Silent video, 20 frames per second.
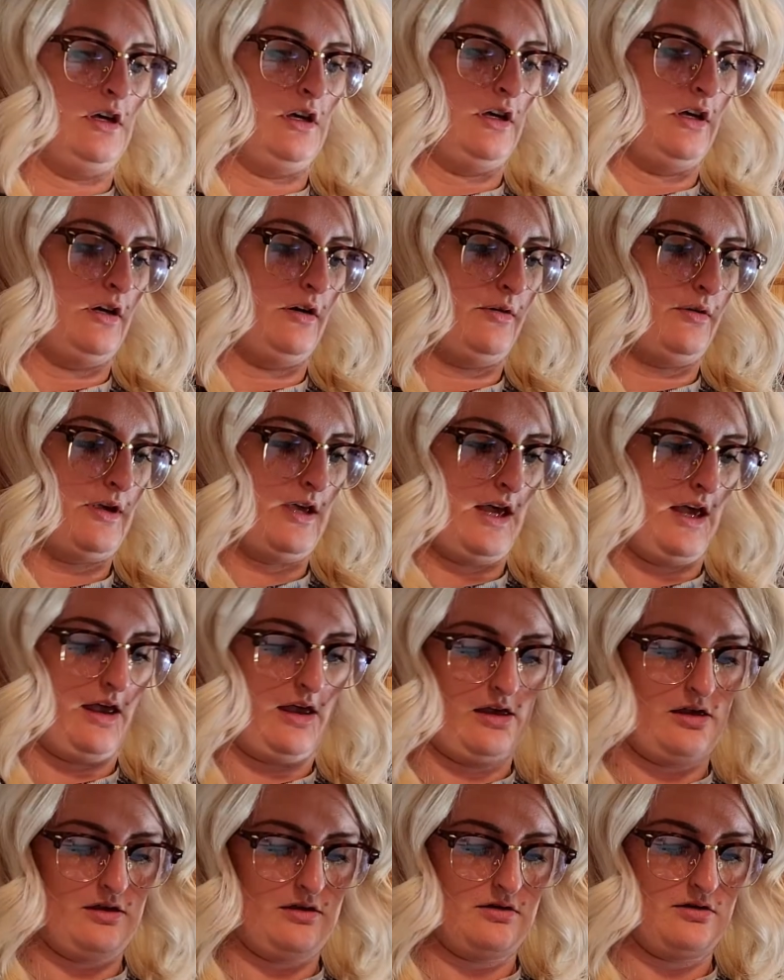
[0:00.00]
Okay,
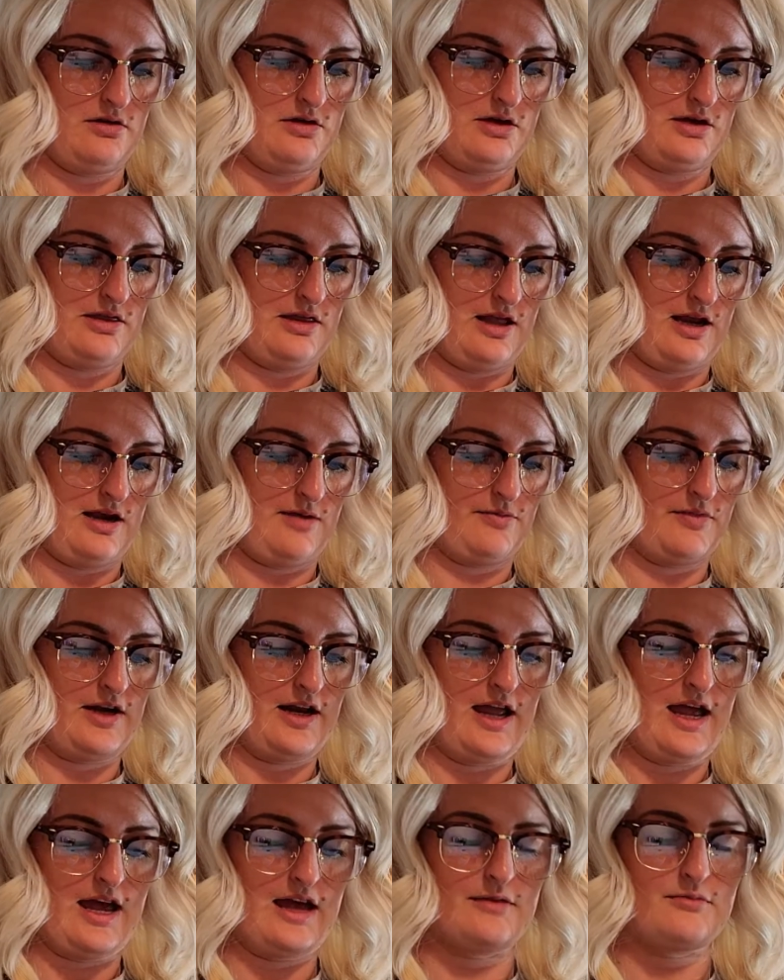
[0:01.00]
and then I'm going to
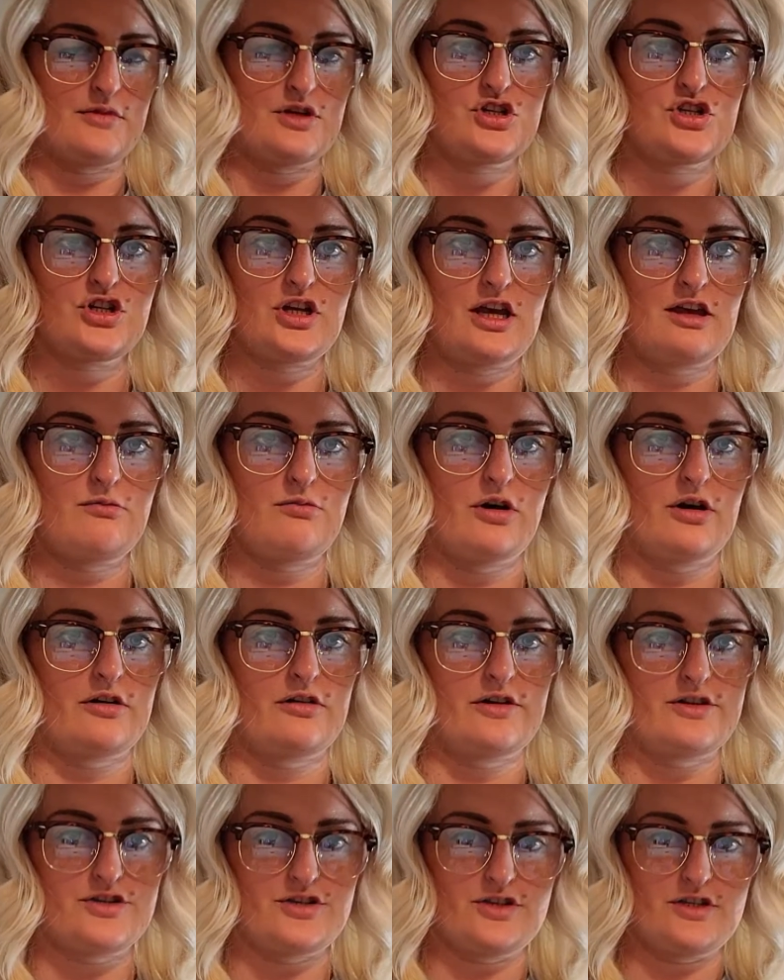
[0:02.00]
add my shea butter.
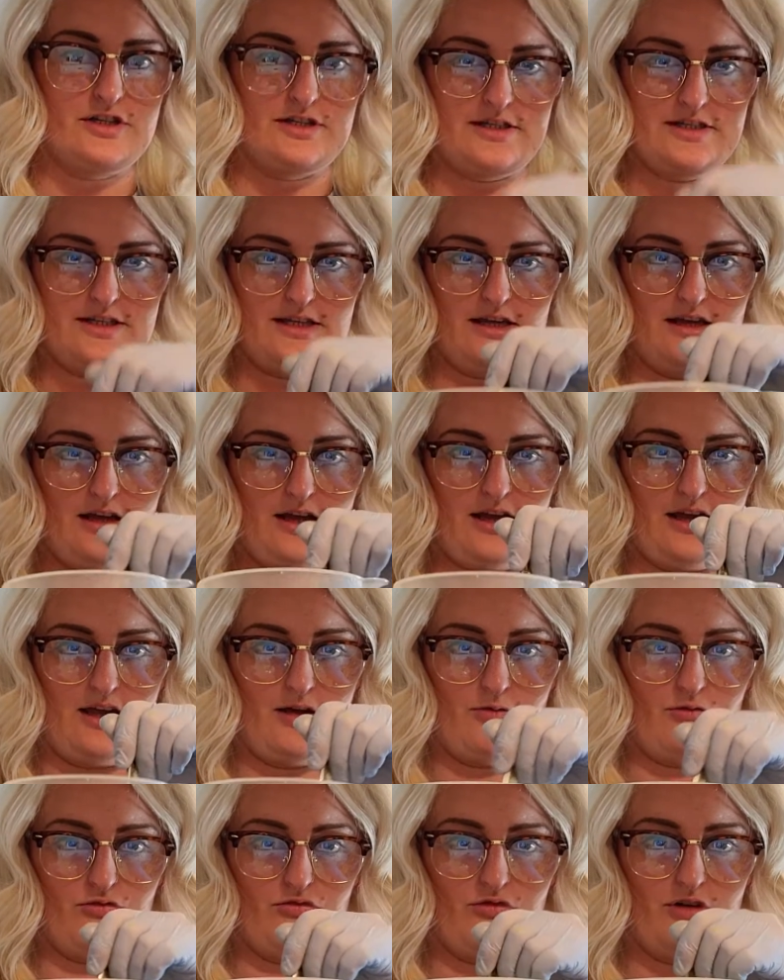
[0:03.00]
As you can see, I am
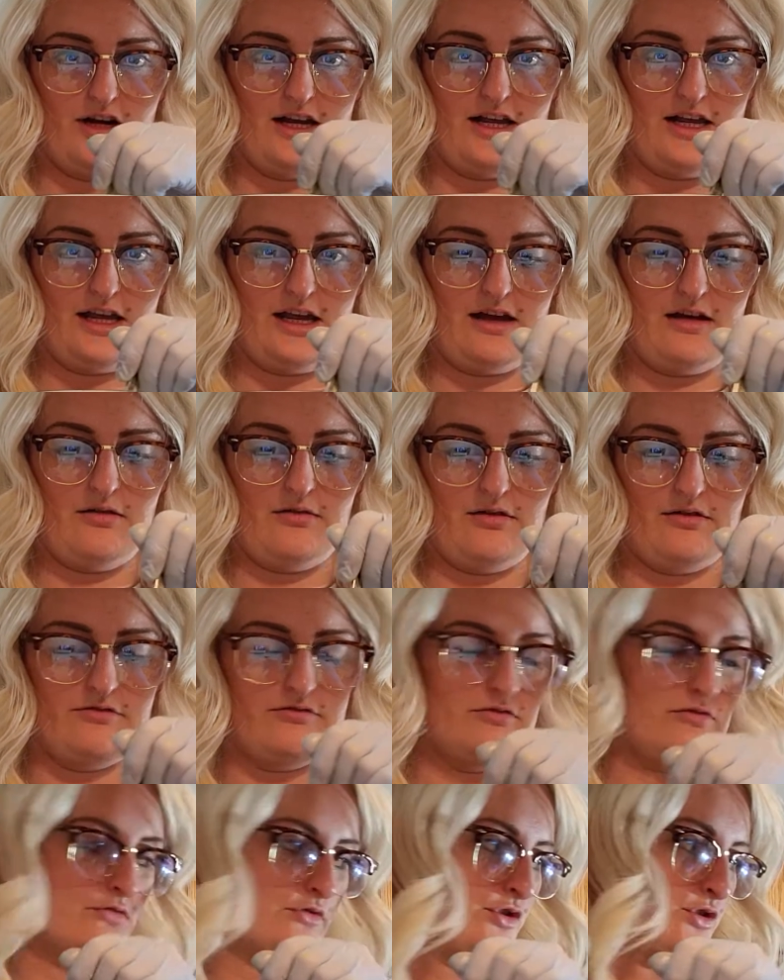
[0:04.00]
running out of
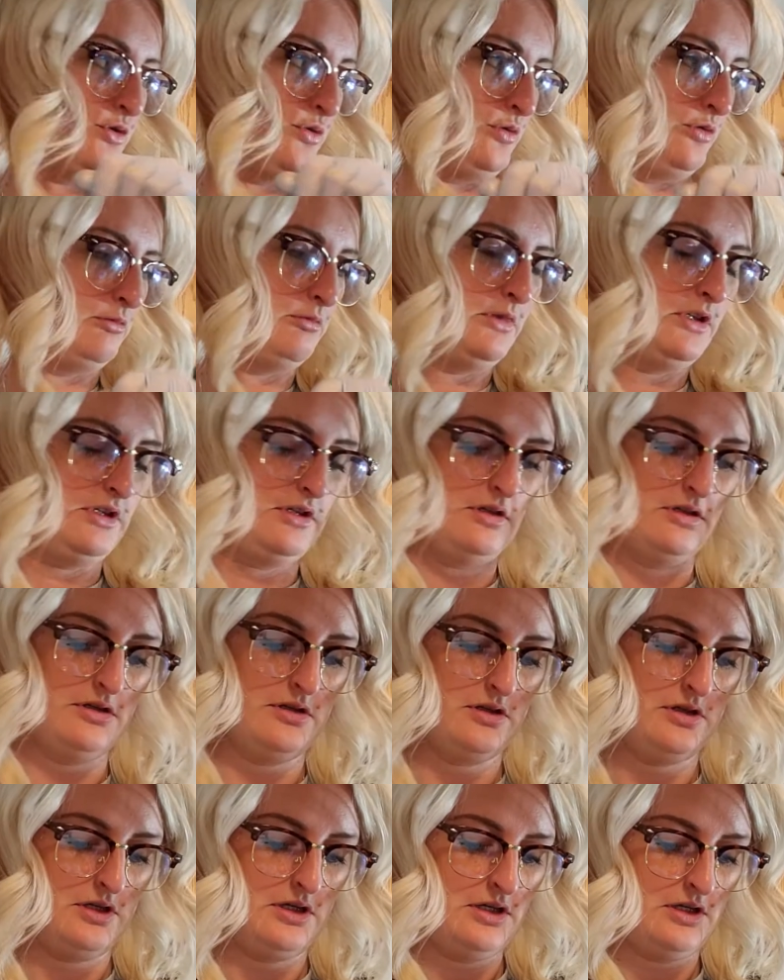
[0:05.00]
room,
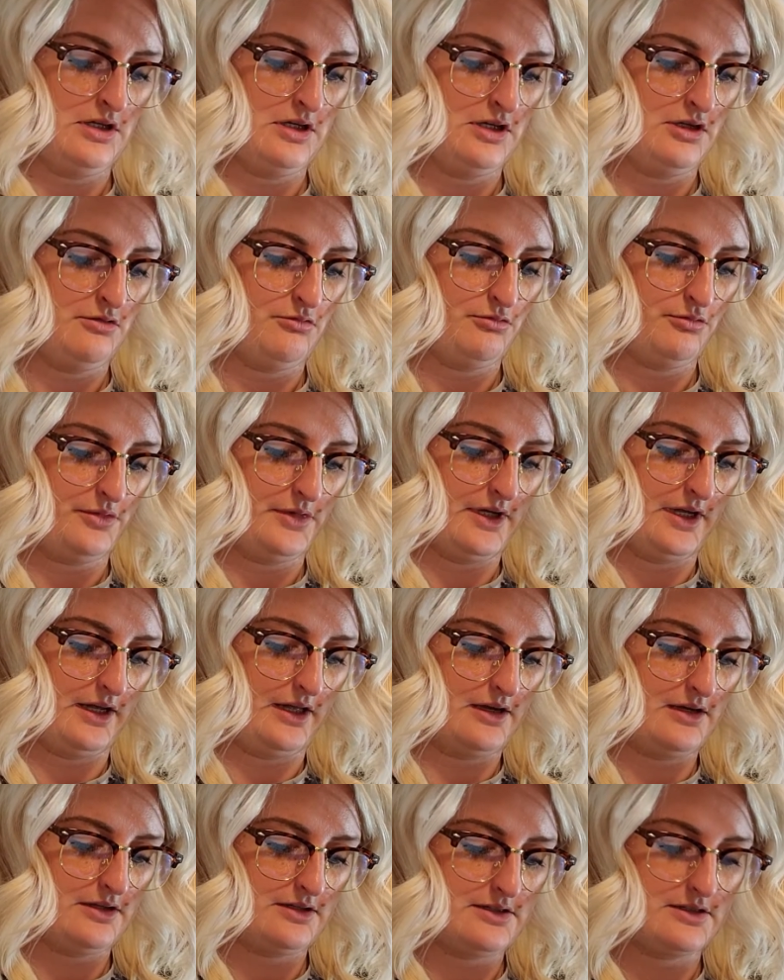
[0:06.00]
but
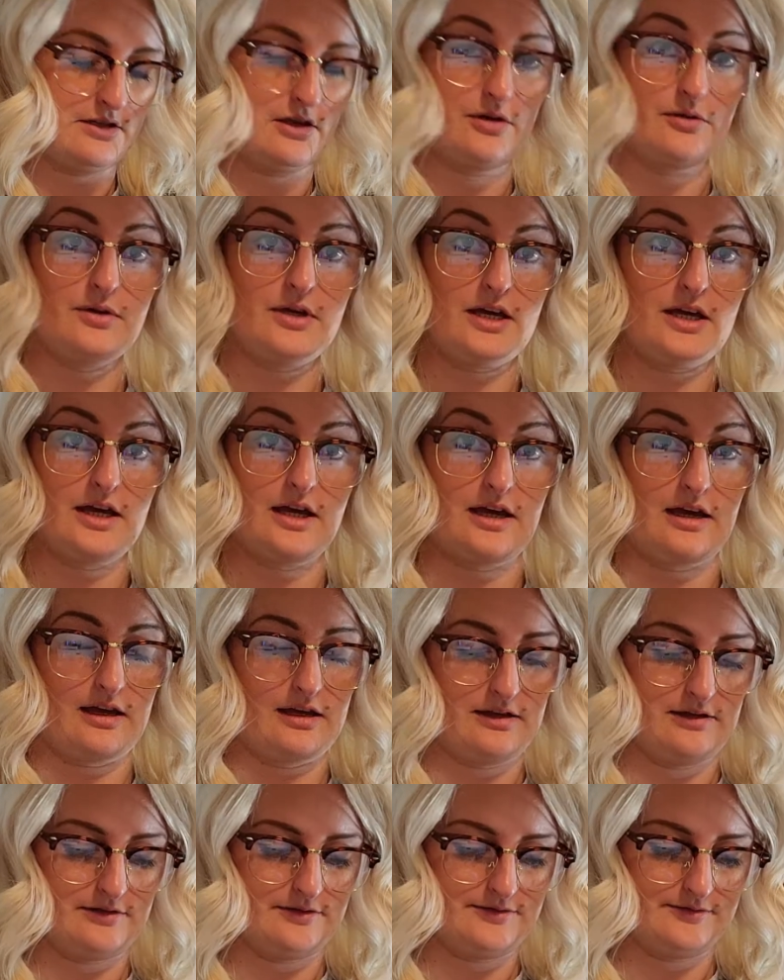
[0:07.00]
it's okay.
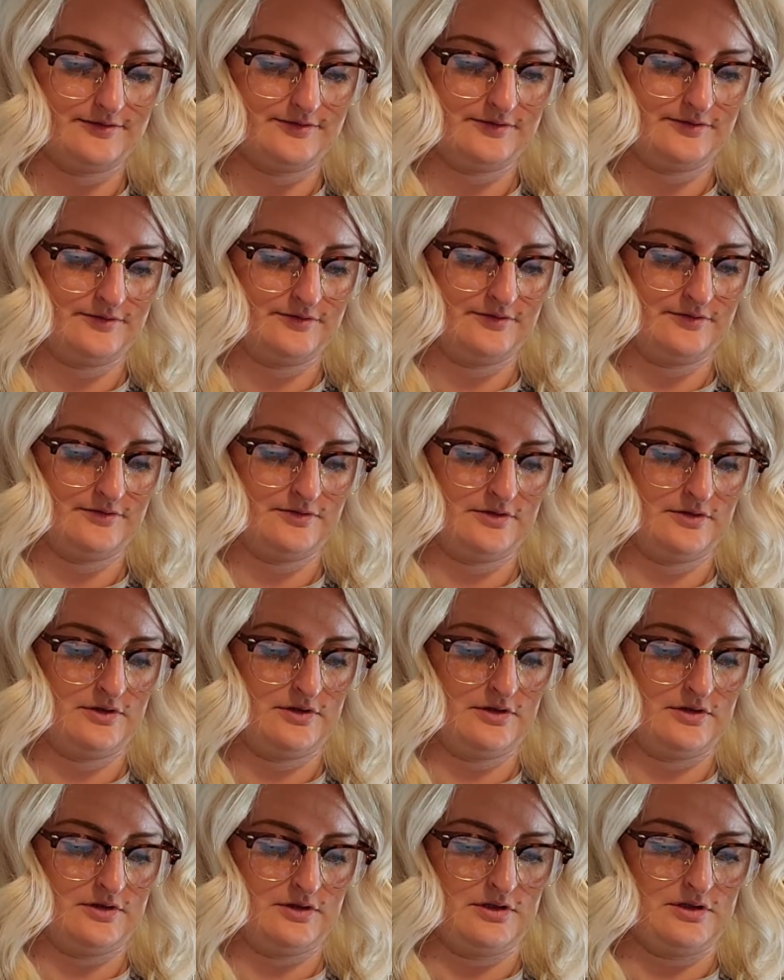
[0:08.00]

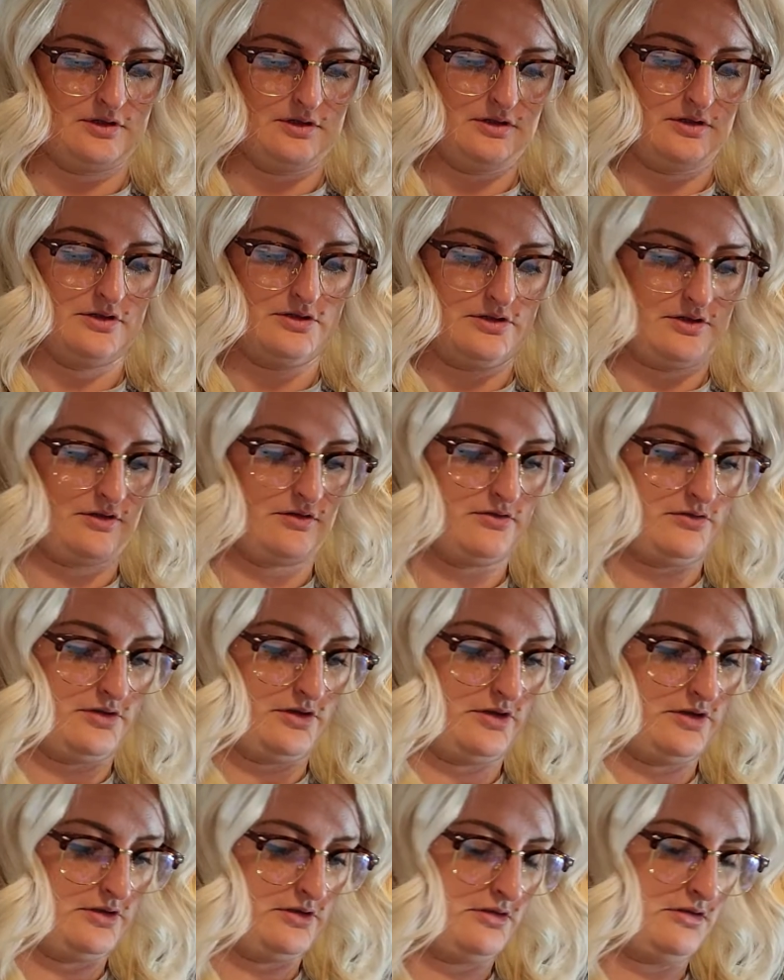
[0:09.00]
It's all
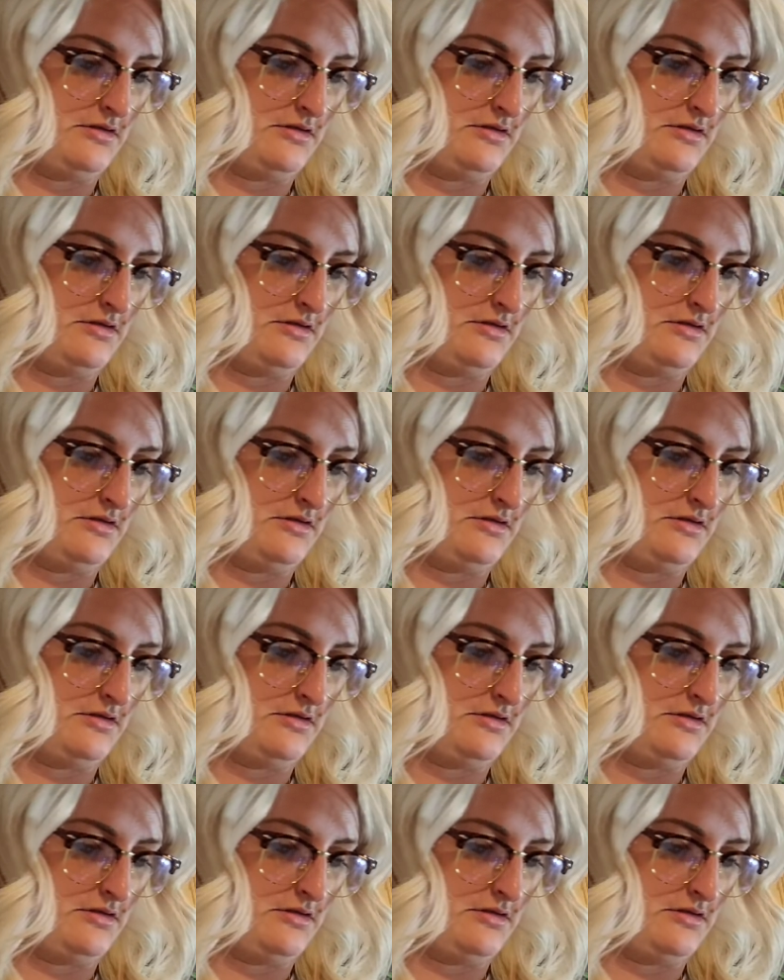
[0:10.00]
good.